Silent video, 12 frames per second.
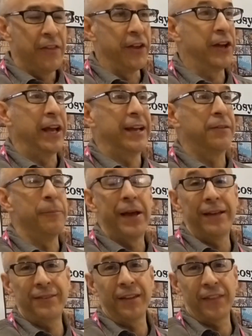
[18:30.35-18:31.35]
The, the
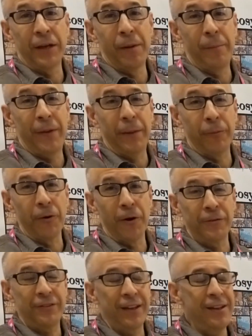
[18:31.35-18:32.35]
amazing thing about
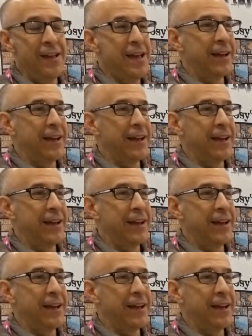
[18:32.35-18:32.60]
PaperArtsy